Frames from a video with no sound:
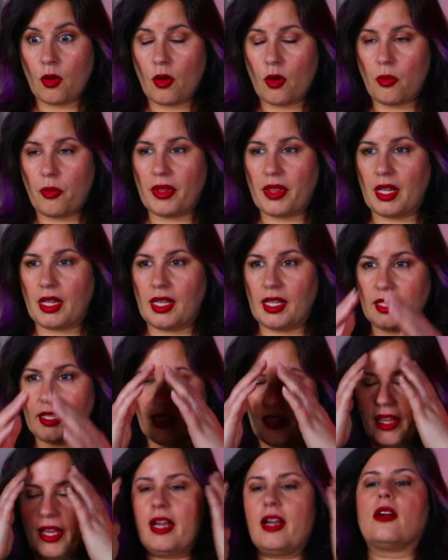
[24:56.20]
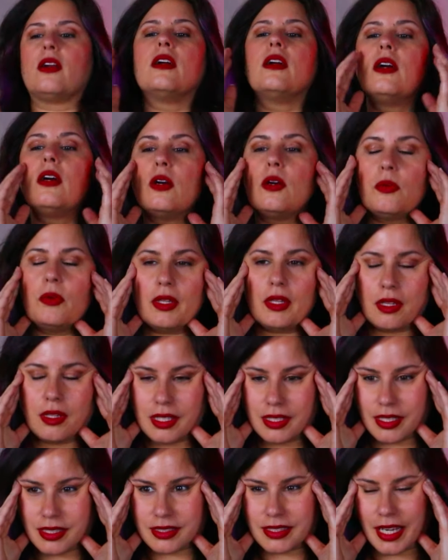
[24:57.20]
Oh, with Alinda there. With
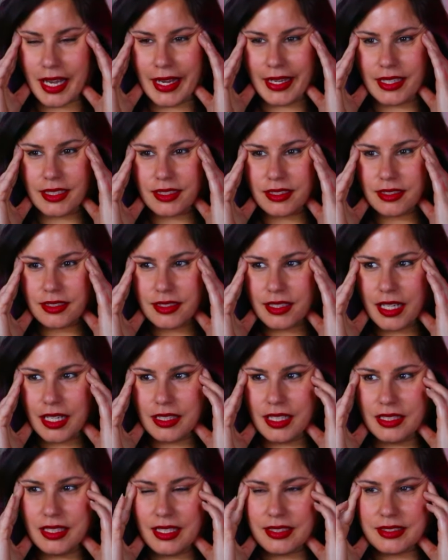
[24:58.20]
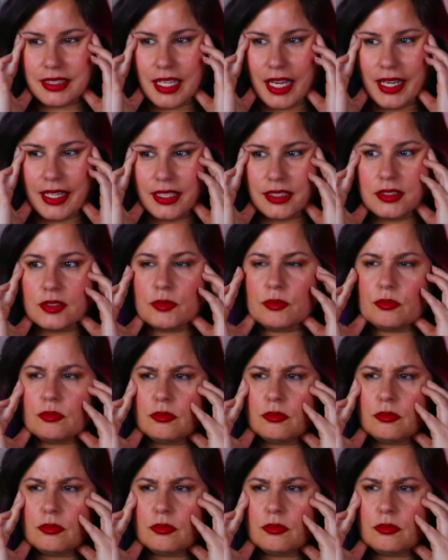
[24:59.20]
Alinda's dying. Alinda's dying.